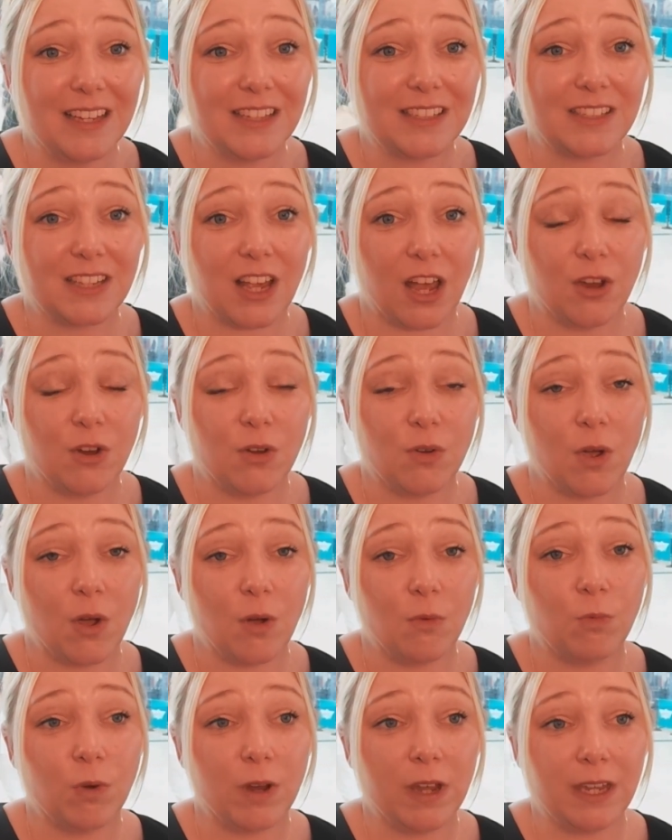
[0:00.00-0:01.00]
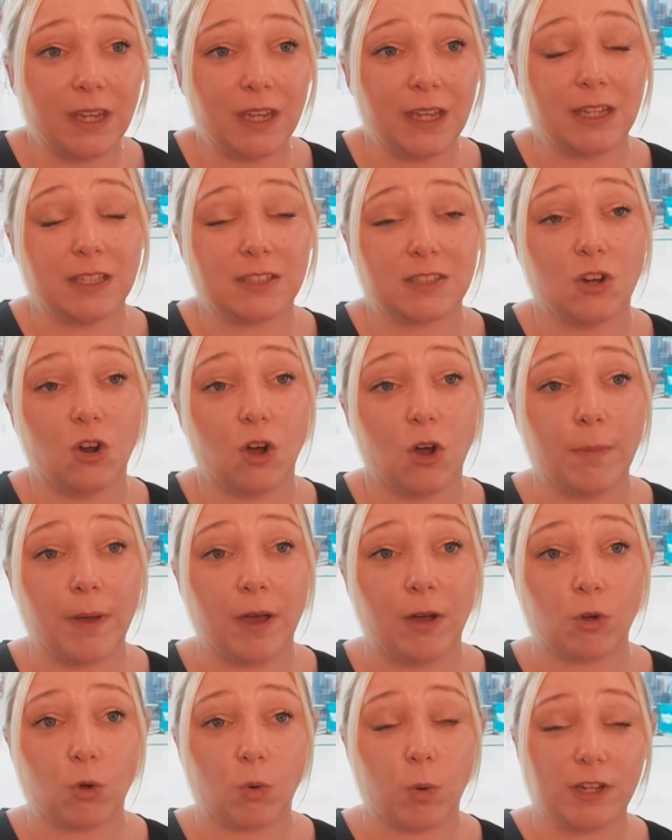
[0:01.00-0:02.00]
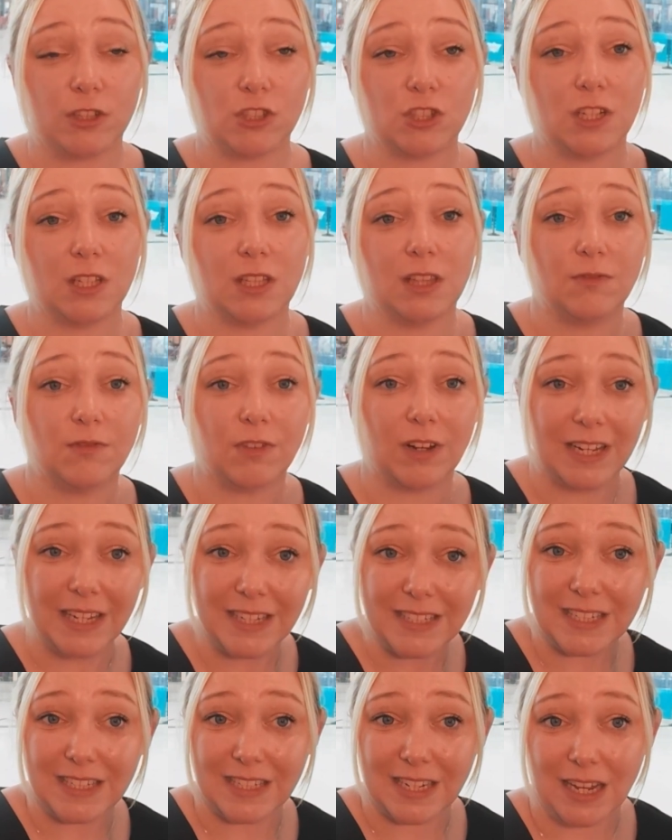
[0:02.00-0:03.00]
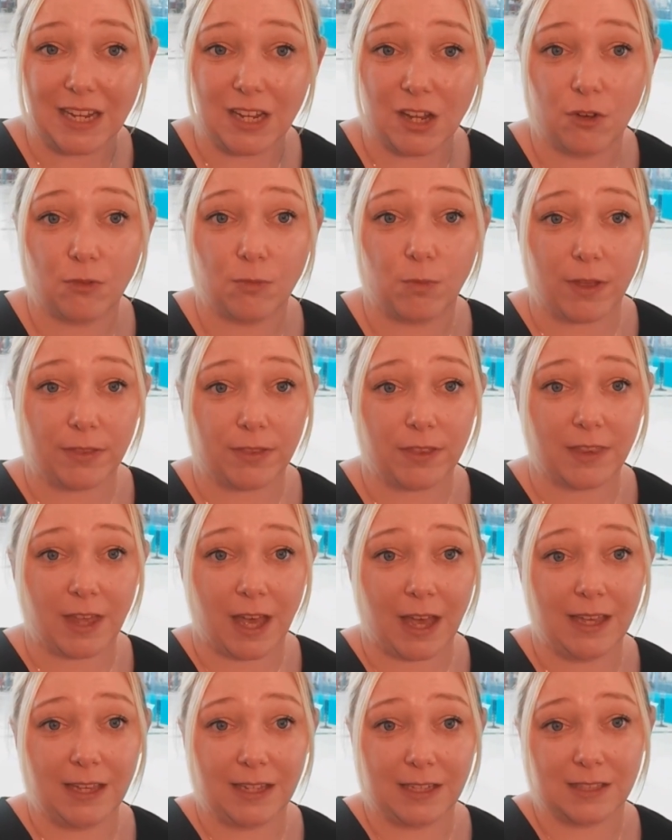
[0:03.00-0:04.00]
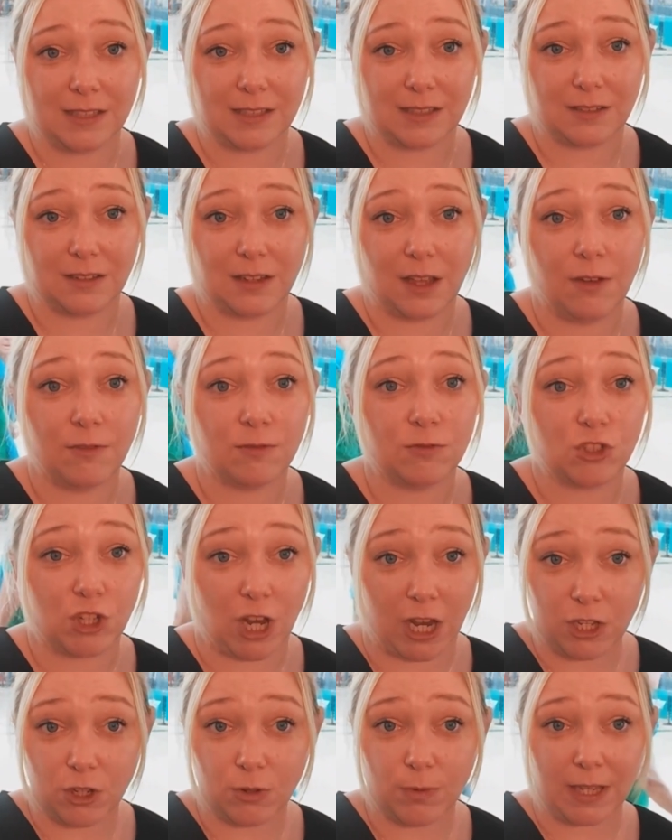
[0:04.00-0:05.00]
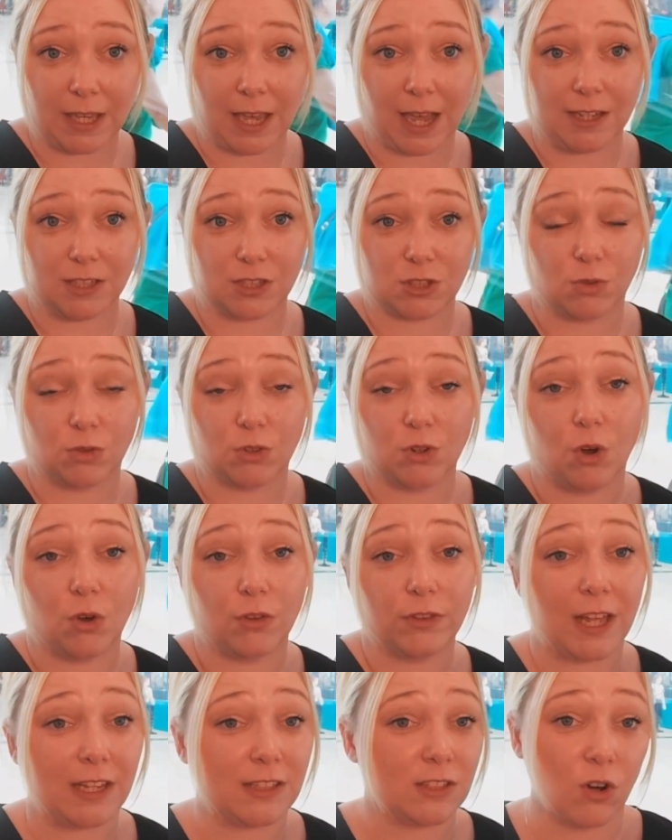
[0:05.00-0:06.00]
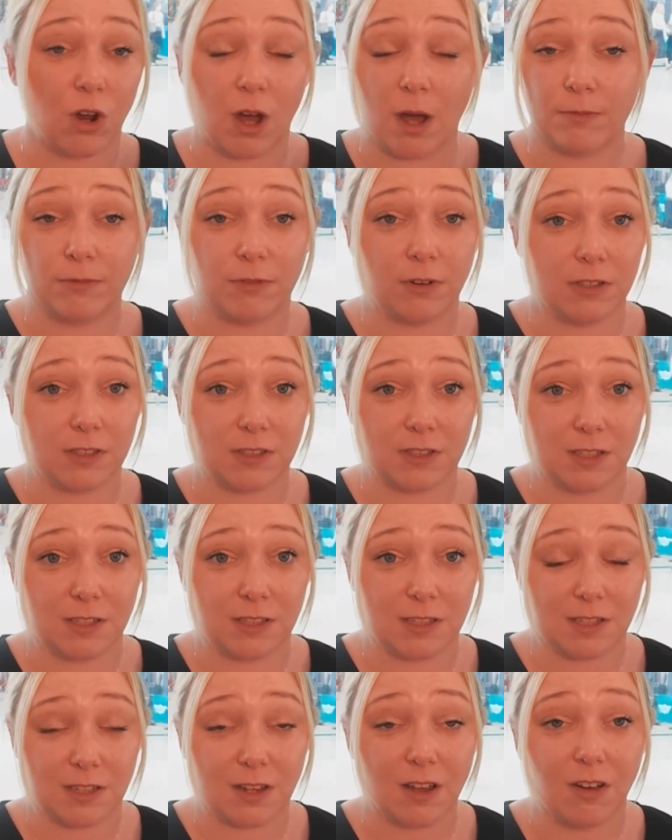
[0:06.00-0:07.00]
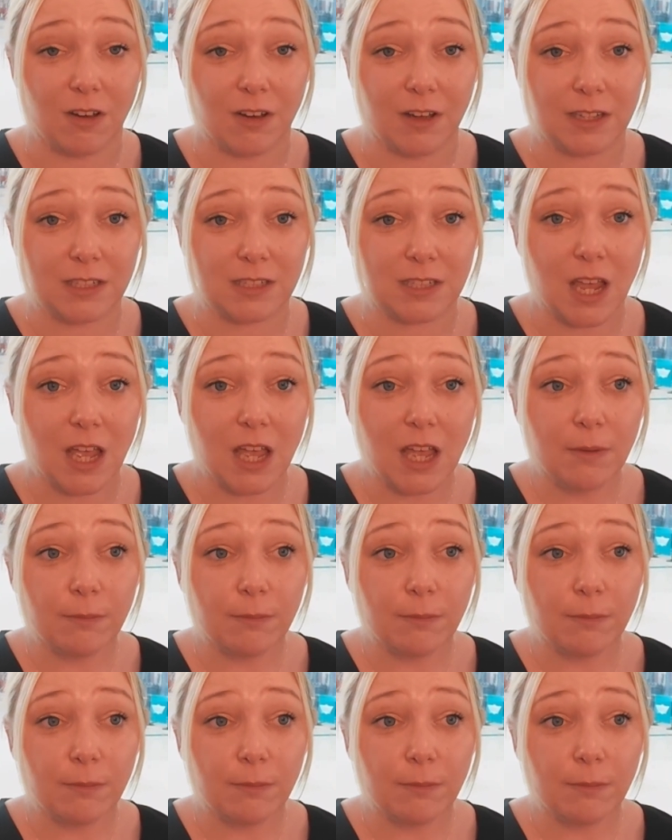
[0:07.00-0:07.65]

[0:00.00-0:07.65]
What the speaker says: So it's not about questioning the validity of whether that is a genuine case or not. That's not up for us to decide.